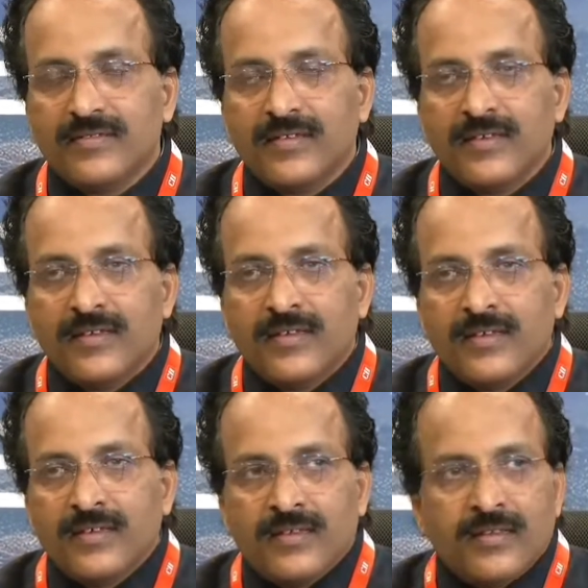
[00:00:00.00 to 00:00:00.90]
further.
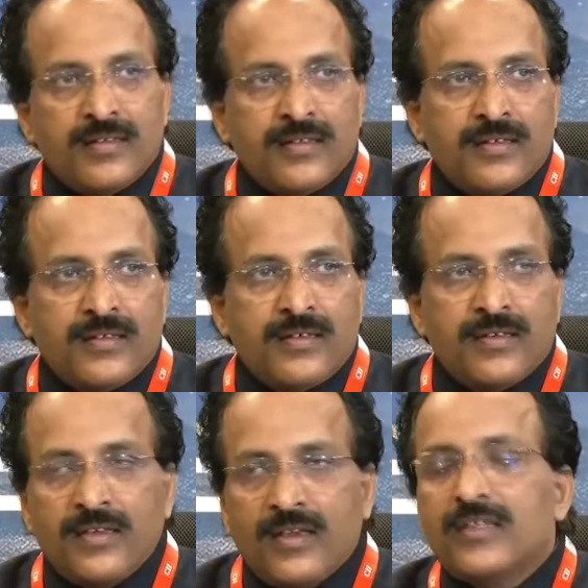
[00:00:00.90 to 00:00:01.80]

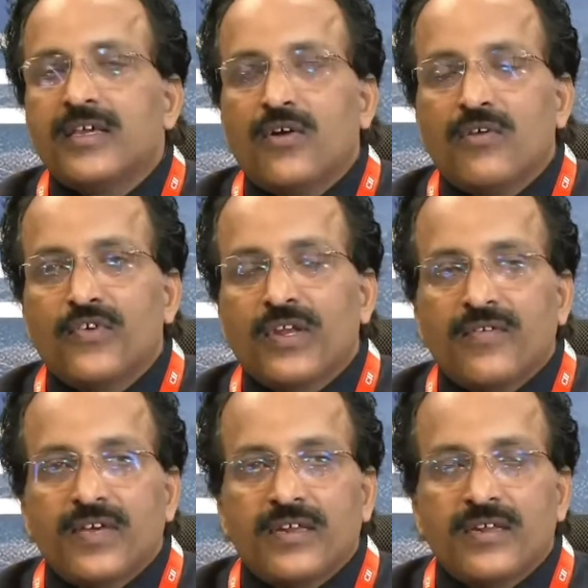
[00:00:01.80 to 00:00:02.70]
I think all of you
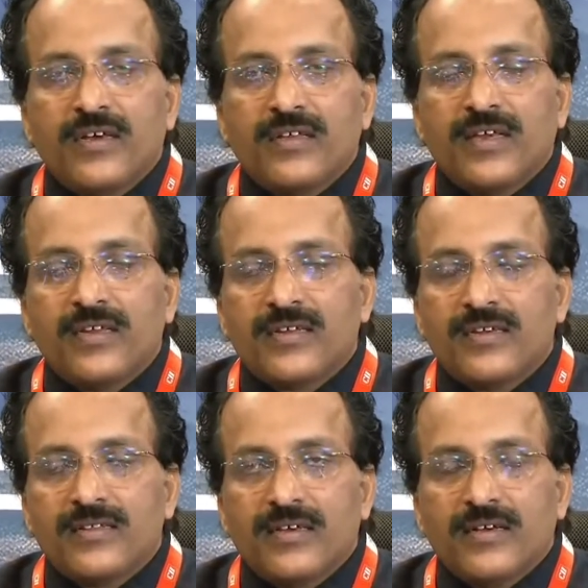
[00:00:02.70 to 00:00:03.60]
are aware that
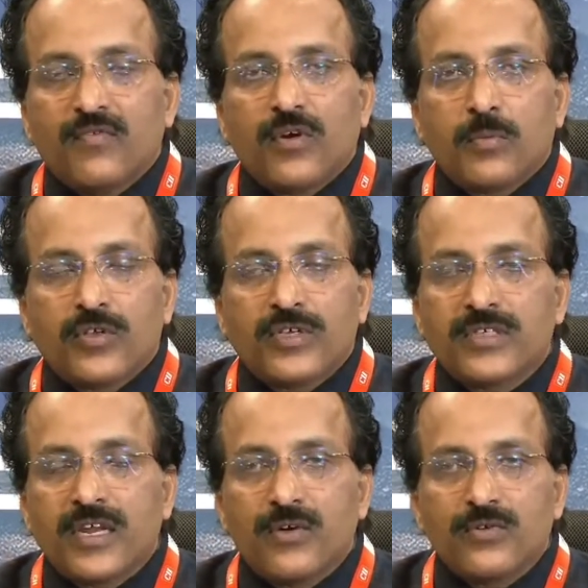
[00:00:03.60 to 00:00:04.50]
the 4
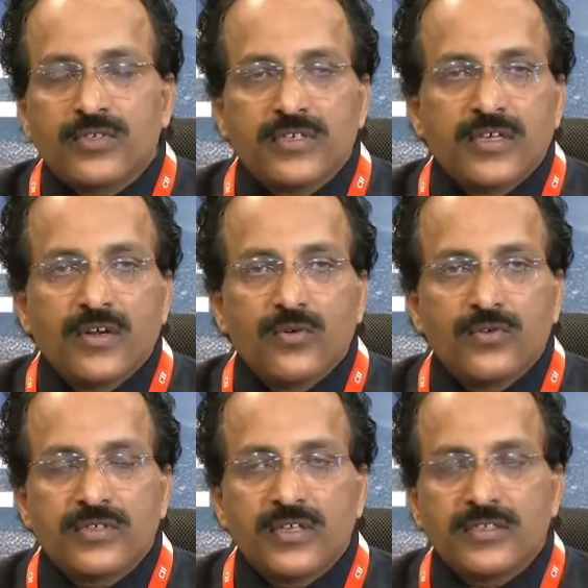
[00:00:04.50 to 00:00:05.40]
projects announced
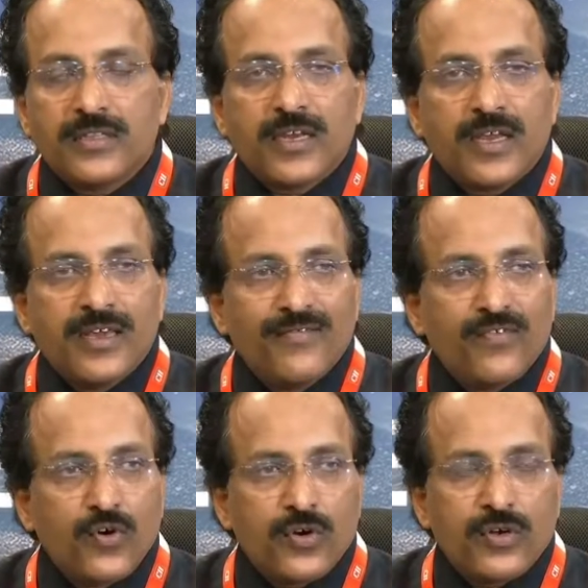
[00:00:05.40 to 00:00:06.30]
includes the Chandrayaan
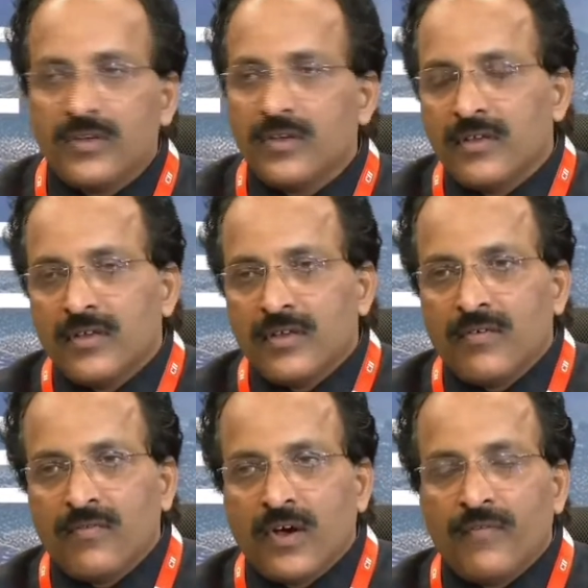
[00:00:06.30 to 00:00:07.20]

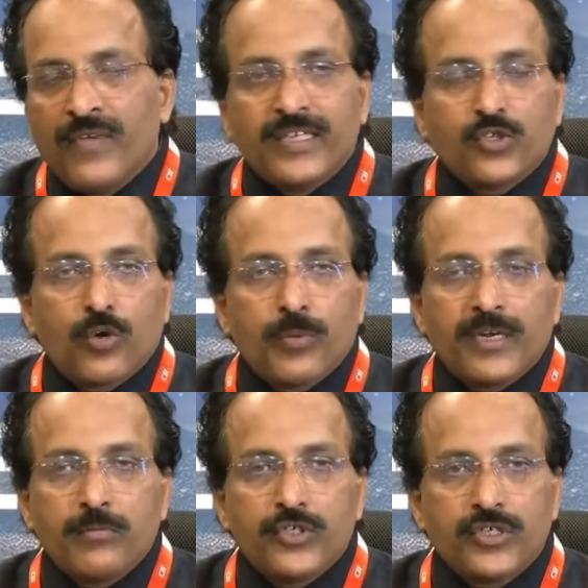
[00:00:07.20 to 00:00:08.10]
4, Venus
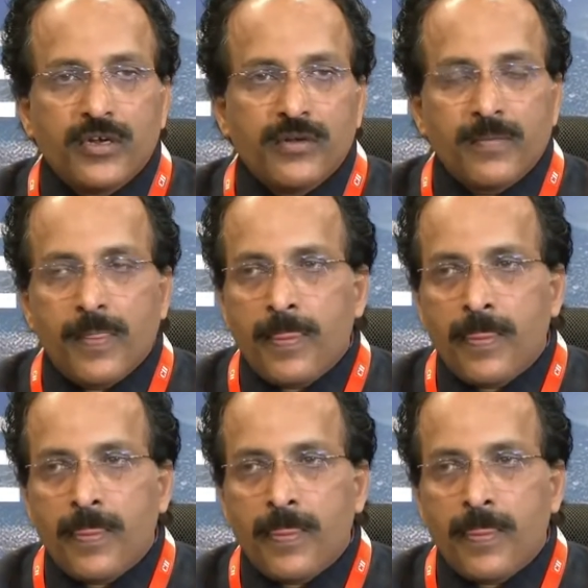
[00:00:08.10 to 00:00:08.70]
Orbiter Mission,